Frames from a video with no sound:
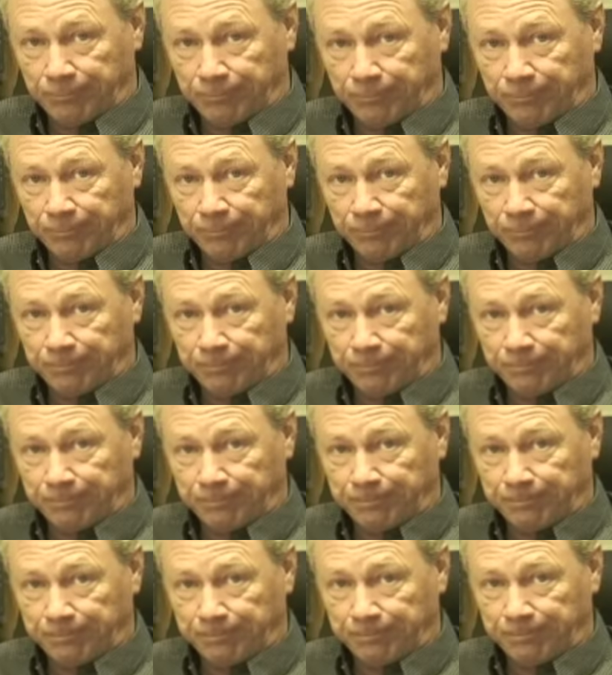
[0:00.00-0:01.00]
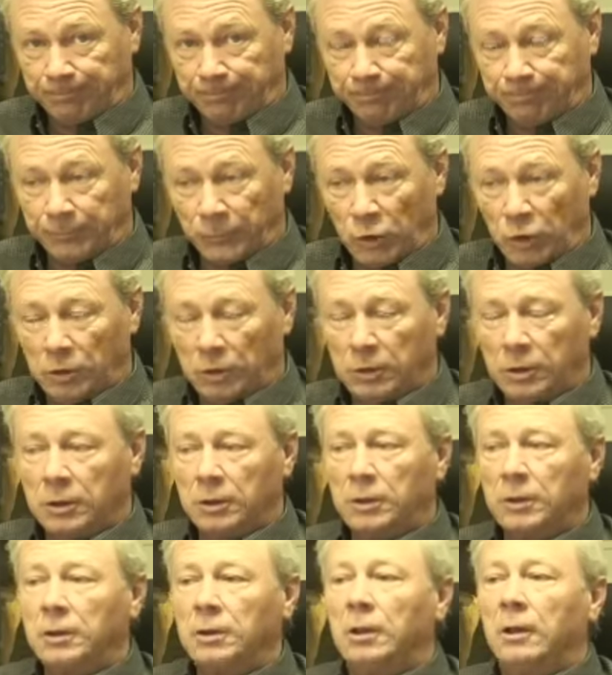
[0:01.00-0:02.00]

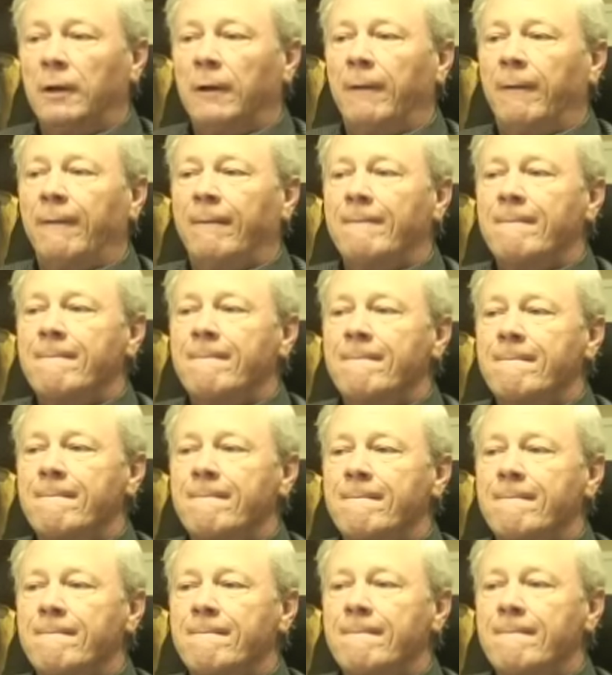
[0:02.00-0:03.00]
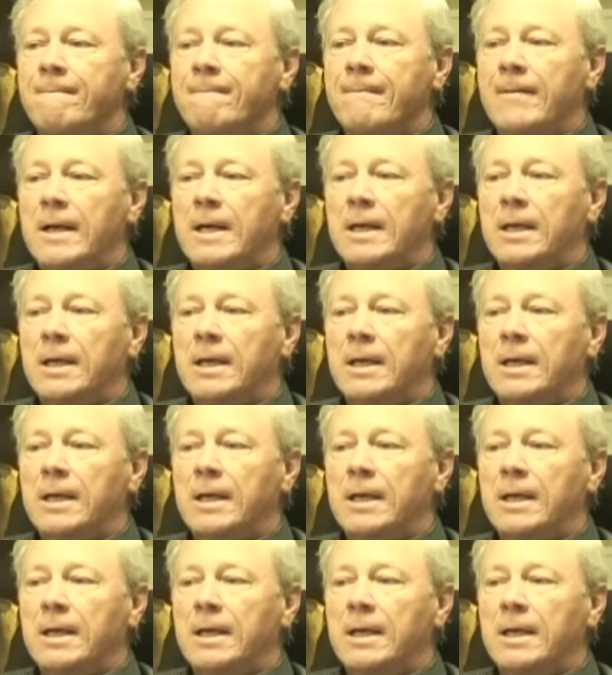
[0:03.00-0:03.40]
Nobody speaks.